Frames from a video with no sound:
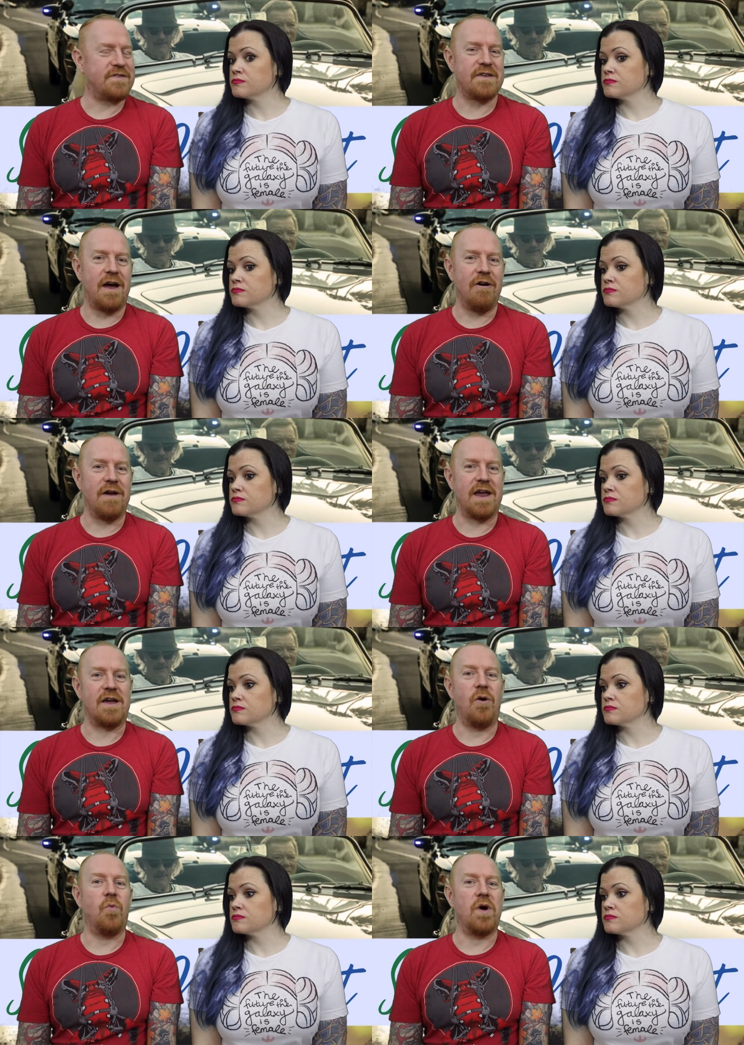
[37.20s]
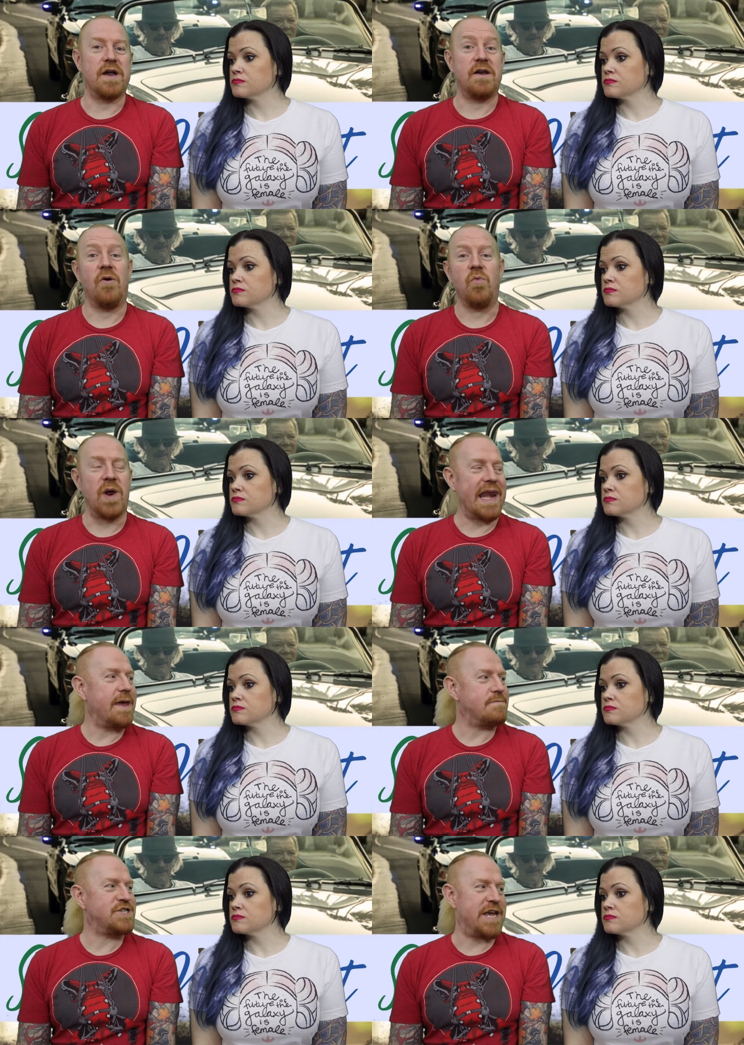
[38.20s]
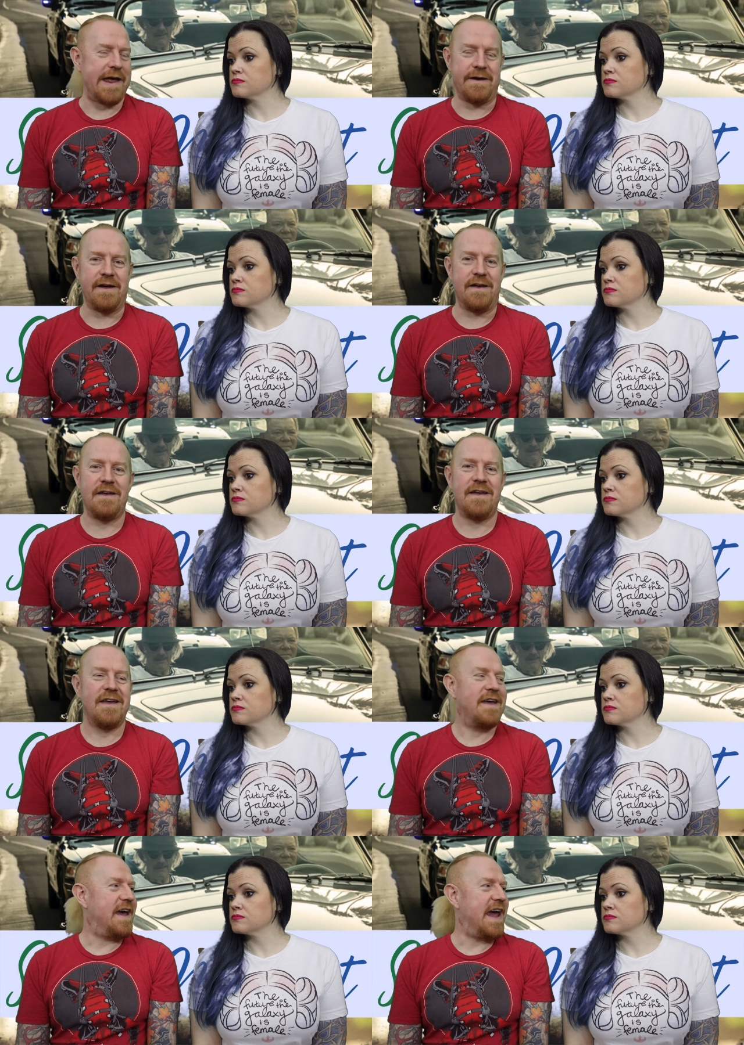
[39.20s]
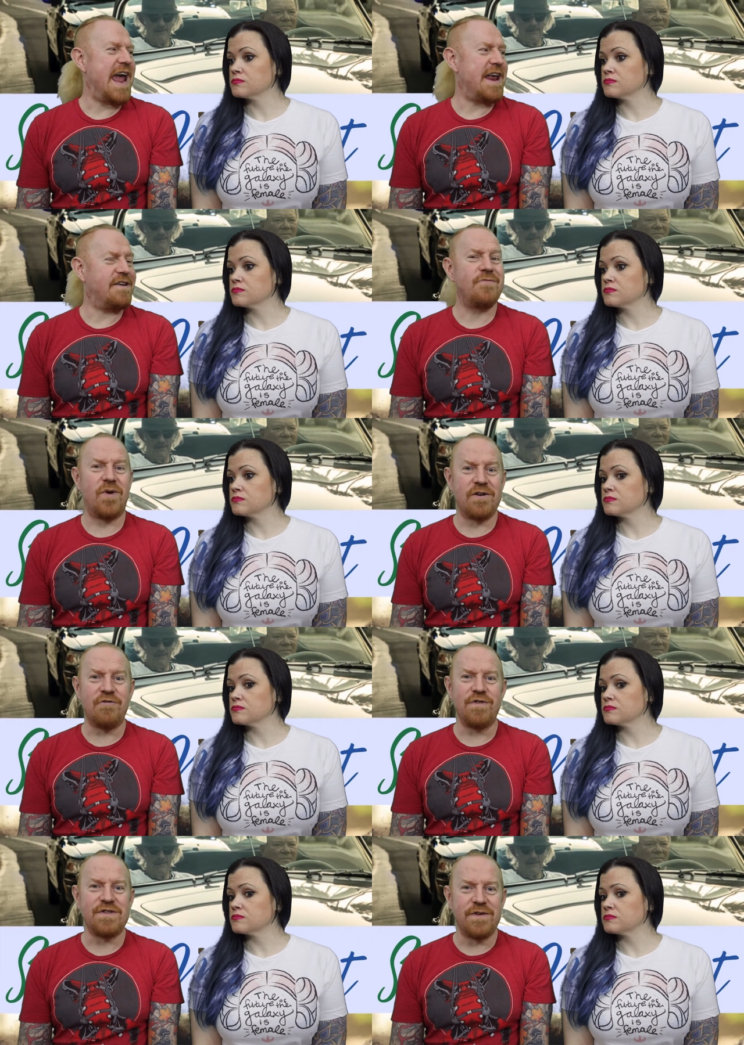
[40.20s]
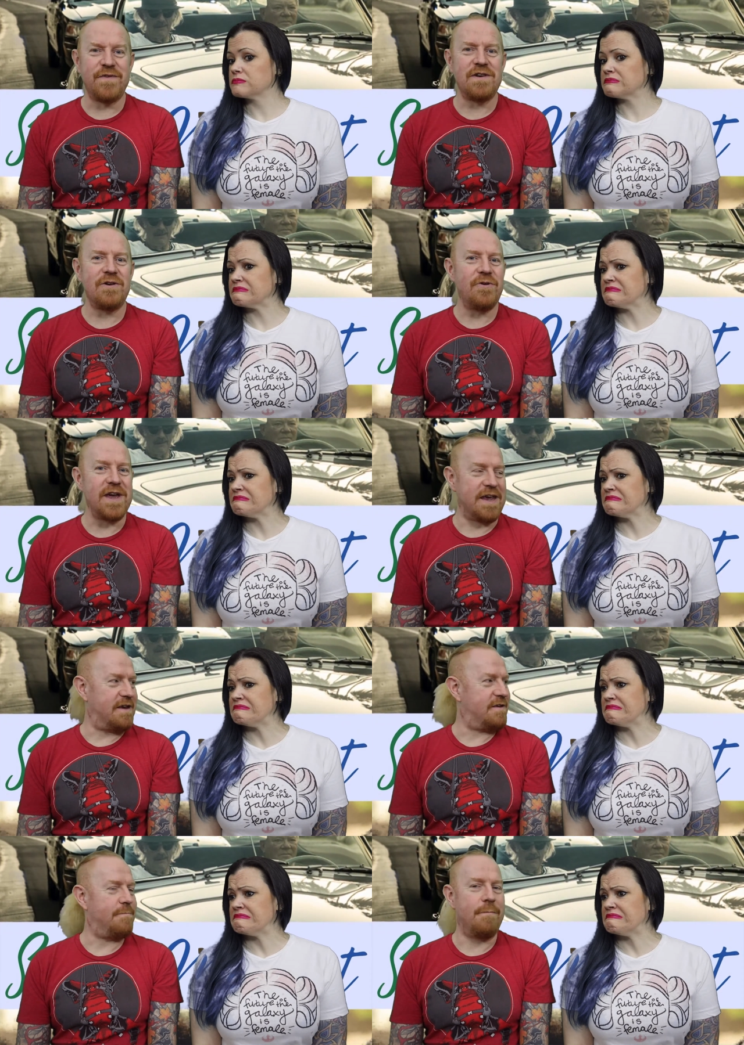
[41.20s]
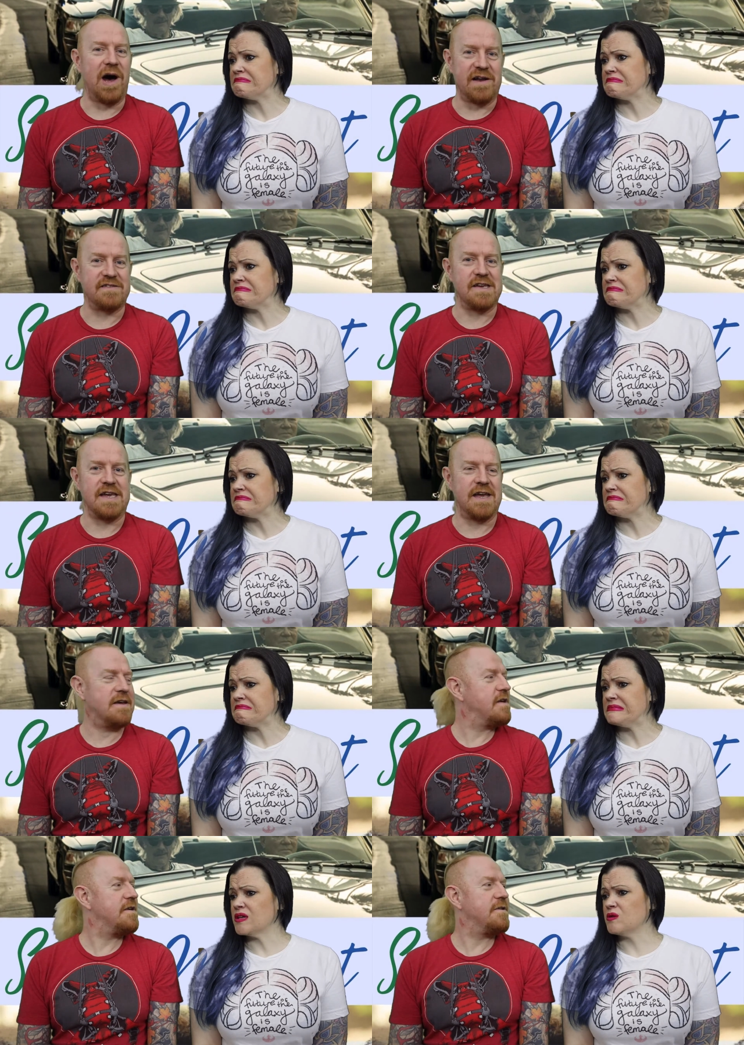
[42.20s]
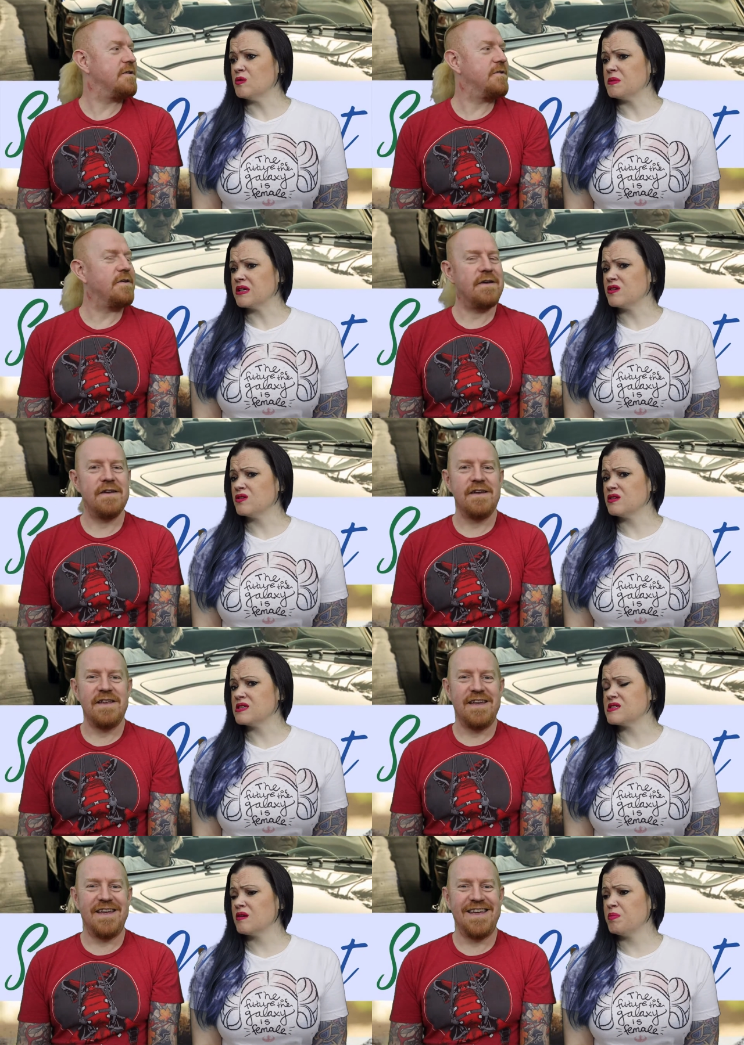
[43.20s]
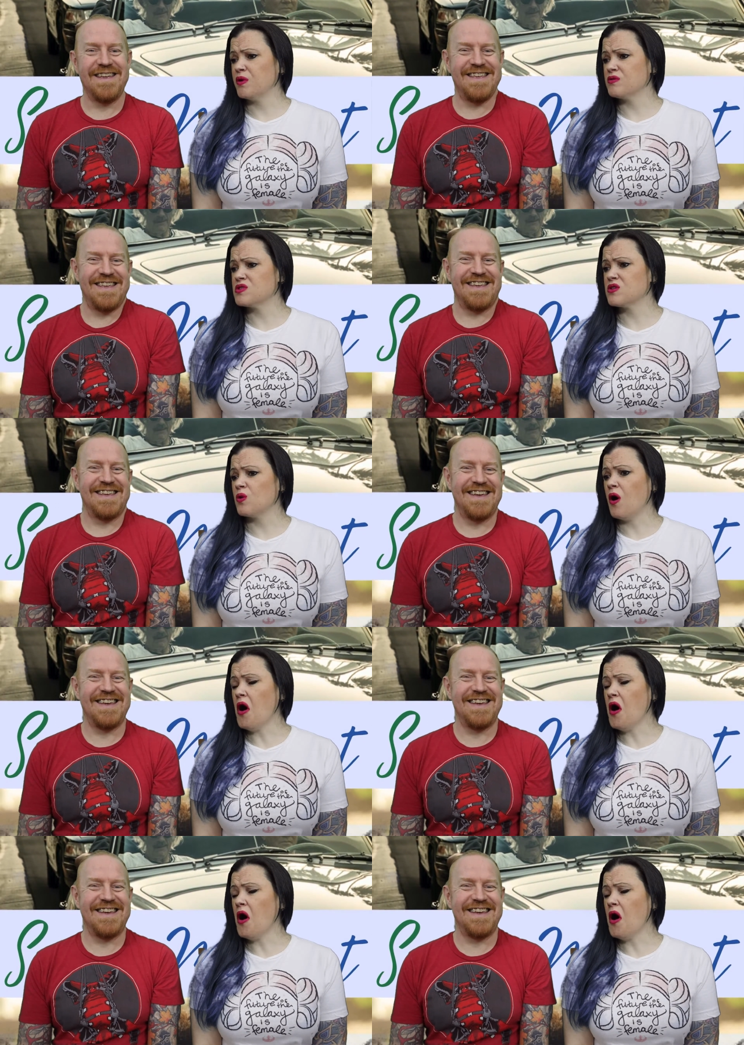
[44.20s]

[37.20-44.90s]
Speaker 1: starring one William Shatner and one Christopher Lloyd, Marty.
Speaker 2: Oh my goodness, they're both so